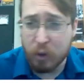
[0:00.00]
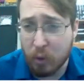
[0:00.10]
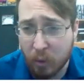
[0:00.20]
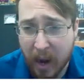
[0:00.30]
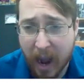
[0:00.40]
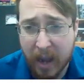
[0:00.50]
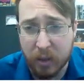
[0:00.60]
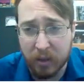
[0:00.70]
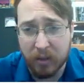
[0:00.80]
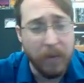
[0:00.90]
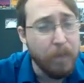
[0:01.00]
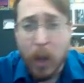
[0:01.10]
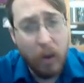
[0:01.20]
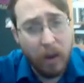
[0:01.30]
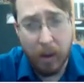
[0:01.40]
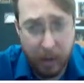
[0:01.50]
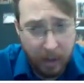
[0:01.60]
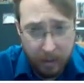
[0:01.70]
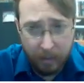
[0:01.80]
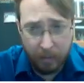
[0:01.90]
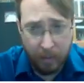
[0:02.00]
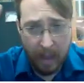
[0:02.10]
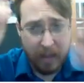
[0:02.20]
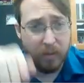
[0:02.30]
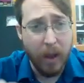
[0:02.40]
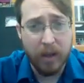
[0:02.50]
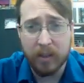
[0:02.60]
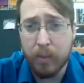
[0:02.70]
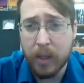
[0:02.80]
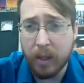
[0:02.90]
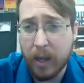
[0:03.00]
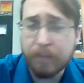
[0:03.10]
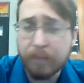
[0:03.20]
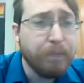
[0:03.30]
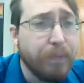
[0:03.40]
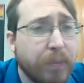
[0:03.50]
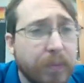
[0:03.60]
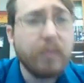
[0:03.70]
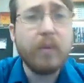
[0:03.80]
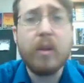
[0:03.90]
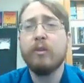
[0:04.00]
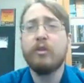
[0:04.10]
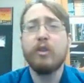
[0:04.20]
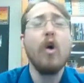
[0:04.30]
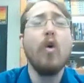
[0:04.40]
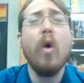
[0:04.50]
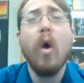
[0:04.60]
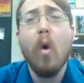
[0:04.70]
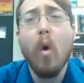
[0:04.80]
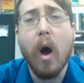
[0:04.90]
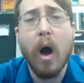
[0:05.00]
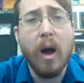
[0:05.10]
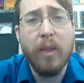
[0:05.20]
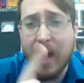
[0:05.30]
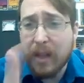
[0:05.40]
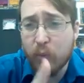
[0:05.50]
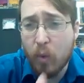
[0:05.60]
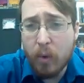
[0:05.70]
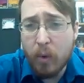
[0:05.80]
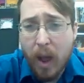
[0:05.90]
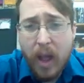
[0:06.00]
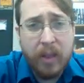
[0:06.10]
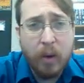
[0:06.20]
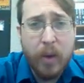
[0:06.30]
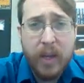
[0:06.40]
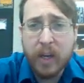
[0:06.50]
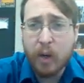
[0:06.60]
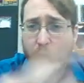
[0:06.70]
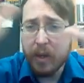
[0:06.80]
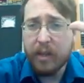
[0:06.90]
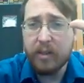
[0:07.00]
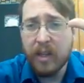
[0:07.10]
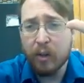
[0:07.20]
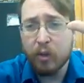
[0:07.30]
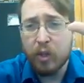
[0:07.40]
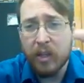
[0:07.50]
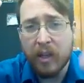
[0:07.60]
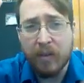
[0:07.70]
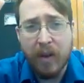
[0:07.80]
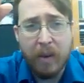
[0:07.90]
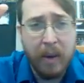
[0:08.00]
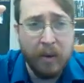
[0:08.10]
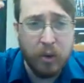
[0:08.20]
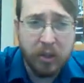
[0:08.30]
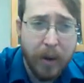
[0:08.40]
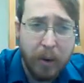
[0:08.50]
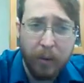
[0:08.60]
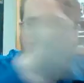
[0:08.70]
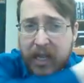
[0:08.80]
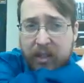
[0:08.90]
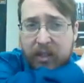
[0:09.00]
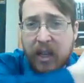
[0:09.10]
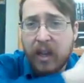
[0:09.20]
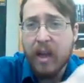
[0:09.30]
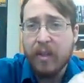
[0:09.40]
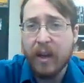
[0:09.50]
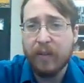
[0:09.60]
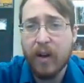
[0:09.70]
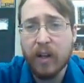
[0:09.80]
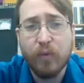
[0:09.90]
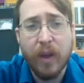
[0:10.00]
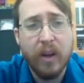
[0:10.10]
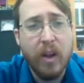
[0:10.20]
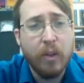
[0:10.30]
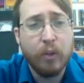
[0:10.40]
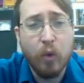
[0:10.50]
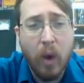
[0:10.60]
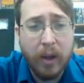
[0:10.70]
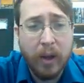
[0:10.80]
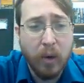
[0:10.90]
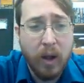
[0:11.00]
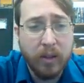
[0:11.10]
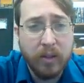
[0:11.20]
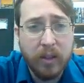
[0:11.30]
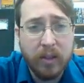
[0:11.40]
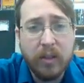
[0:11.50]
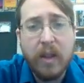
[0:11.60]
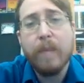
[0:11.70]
doing reactions. That's a possibility. So that's one way that we can increase the energy in the environment just by releasing that phosphate through hydrolysis.